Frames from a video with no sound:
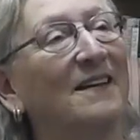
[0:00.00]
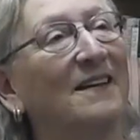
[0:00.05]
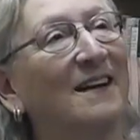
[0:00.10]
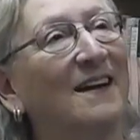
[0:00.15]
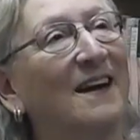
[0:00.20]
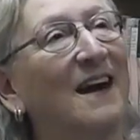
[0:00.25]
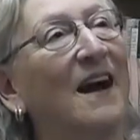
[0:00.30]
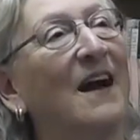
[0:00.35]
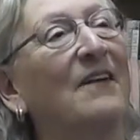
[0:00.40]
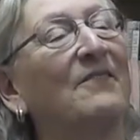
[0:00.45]

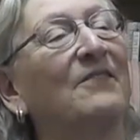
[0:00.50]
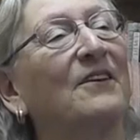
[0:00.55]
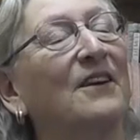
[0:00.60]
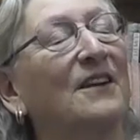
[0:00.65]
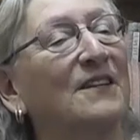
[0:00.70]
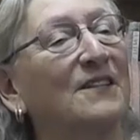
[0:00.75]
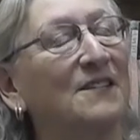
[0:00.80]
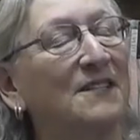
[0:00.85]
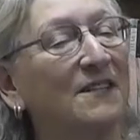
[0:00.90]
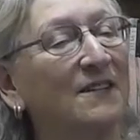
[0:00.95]
I
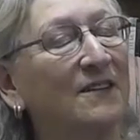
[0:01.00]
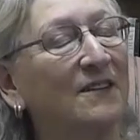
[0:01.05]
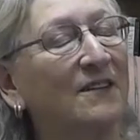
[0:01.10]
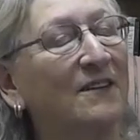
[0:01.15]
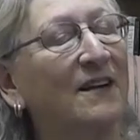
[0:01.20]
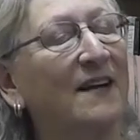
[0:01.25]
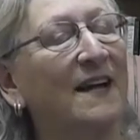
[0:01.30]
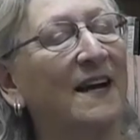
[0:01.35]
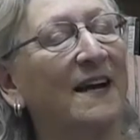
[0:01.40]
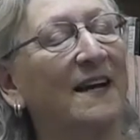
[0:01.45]
volunteer
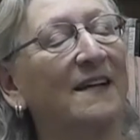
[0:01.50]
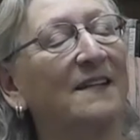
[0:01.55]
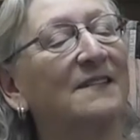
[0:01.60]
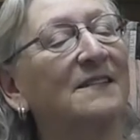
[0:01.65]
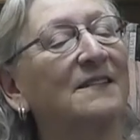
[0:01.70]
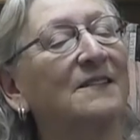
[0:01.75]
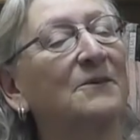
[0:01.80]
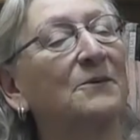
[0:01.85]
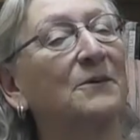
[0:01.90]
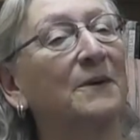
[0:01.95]
at
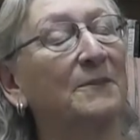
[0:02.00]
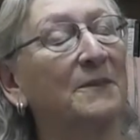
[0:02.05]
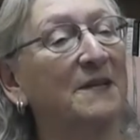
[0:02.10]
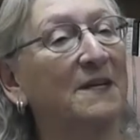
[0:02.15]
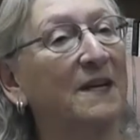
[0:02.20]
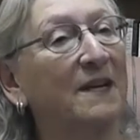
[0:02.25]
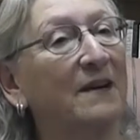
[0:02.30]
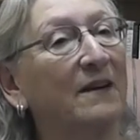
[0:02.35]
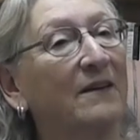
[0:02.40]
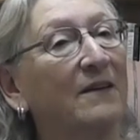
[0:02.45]
Women
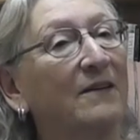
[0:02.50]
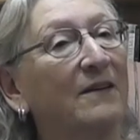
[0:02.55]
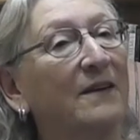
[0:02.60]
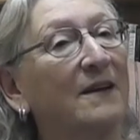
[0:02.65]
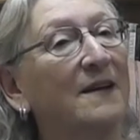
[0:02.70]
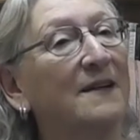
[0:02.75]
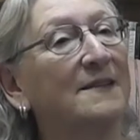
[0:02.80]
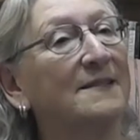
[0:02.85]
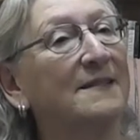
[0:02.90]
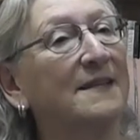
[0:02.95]
Care
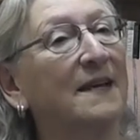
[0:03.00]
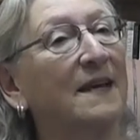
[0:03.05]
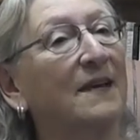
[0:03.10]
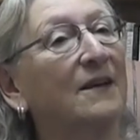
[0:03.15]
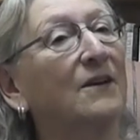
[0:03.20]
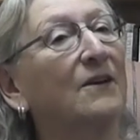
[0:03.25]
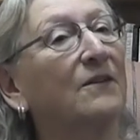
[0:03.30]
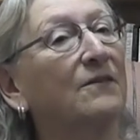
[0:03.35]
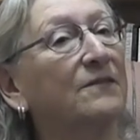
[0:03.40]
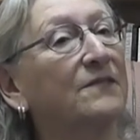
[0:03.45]
as a
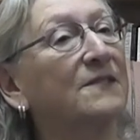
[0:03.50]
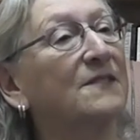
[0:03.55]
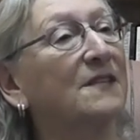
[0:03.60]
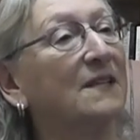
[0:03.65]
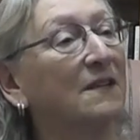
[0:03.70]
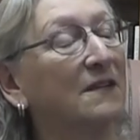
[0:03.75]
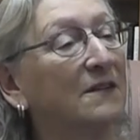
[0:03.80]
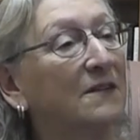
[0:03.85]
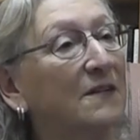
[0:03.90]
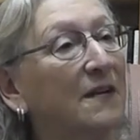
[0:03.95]

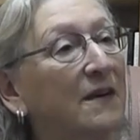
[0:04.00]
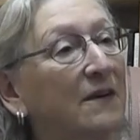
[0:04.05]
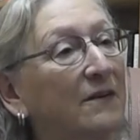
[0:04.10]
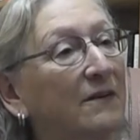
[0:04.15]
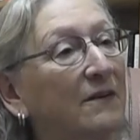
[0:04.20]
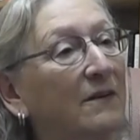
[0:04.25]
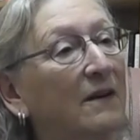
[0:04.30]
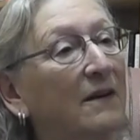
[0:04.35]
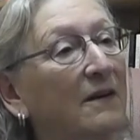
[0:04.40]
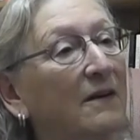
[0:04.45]
co-facilitator
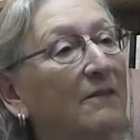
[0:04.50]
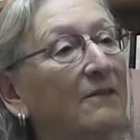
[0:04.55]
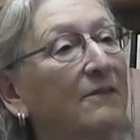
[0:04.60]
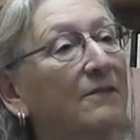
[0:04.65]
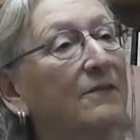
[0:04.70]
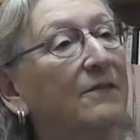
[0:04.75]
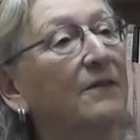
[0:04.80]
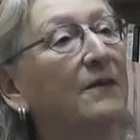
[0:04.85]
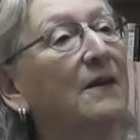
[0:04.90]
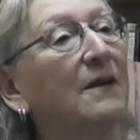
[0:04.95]
of
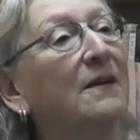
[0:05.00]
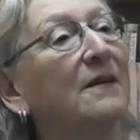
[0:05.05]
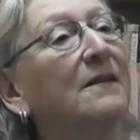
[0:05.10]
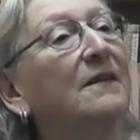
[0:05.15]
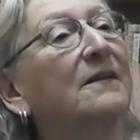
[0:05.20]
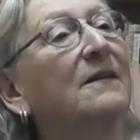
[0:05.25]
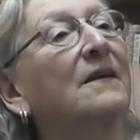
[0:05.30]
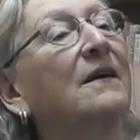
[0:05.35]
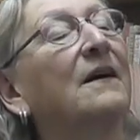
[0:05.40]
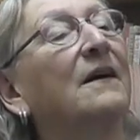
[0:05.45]

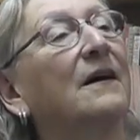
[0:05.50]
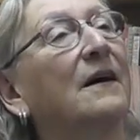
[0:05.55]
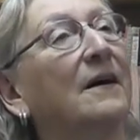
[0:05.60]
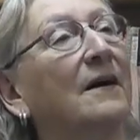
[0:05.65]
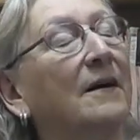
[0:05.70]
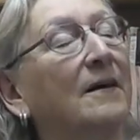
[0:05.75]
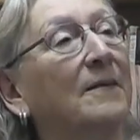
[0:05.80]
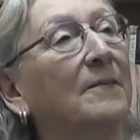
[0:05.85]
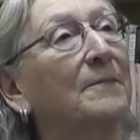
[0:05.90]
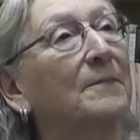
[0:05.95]

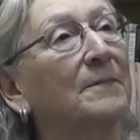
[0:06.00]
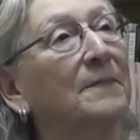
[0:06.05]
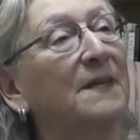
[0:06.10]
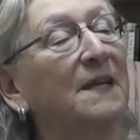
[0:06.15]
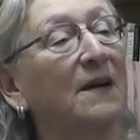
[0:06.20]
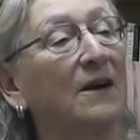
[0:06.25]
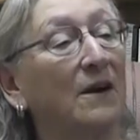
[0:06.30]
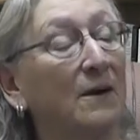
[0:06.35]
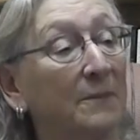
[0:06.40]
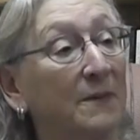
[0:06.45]
the
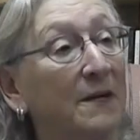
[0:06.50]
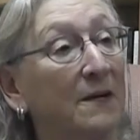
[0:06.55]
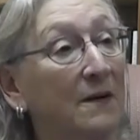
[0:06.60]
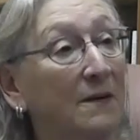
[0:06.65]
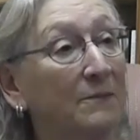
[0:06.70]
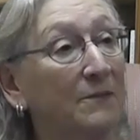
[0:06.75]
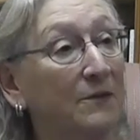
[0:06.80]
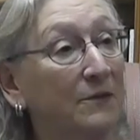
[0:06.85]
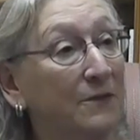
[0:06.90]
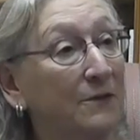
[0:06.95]
Arm in Arm
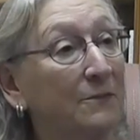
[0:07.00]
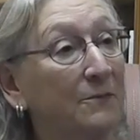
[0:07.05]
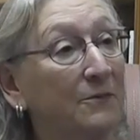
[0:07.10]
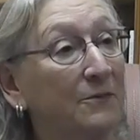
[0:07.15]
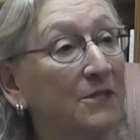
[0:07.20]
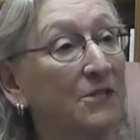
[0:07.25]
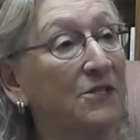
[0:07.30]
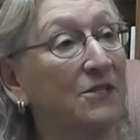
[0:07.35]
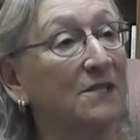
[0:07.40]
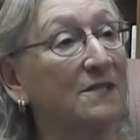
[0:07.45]
group,
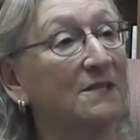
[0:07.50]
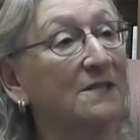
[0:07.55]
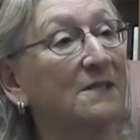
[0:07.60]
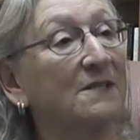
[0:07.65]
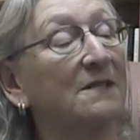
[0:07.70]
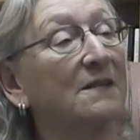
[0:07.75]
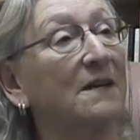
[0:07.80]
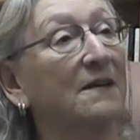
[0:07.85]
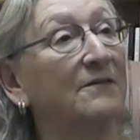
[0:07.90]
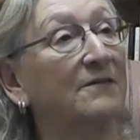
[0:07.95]
which is
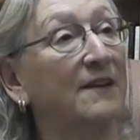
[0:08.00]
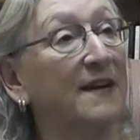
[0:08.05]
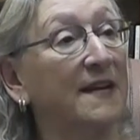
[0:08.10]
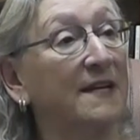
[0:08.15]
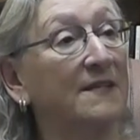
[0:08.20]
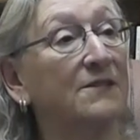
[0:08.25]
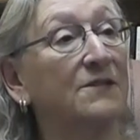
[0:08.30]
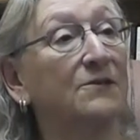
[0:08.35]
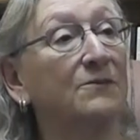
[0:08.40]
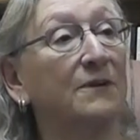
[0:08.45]

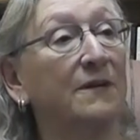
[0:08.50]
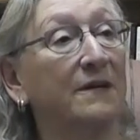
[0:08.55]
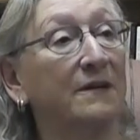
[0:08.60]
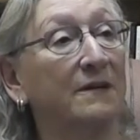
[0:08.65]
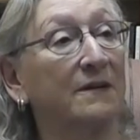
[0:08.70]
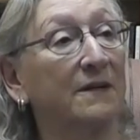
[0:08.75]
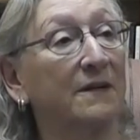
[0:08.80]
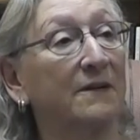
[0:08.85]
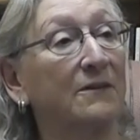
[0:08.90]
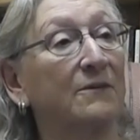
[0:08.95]
advanced,
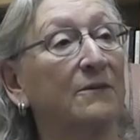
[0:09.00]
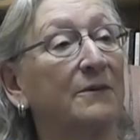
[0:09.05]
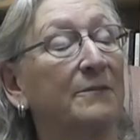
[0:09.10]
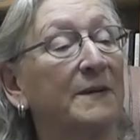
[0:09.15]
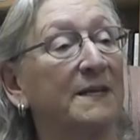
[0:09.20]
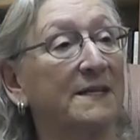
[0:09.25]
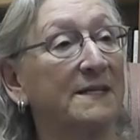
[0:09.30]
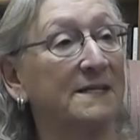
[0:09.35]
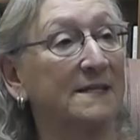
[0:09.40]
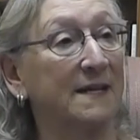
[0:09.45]
recurrent, or
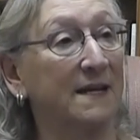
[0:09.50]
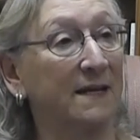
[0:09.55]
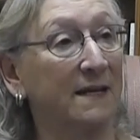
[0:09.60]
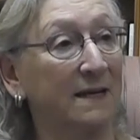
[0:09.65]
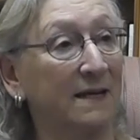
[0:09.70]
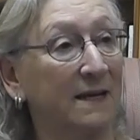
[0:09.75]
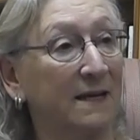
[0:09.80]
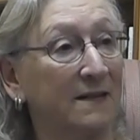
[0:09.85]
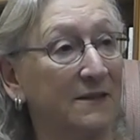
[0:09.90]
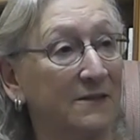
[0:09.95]
metastatic
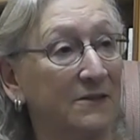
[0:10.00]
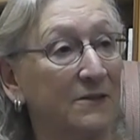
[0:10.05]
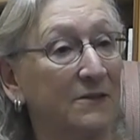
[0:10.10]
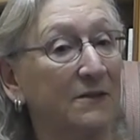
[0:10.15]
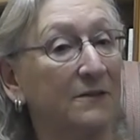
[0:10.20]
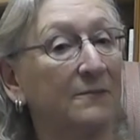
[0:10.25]
cancer.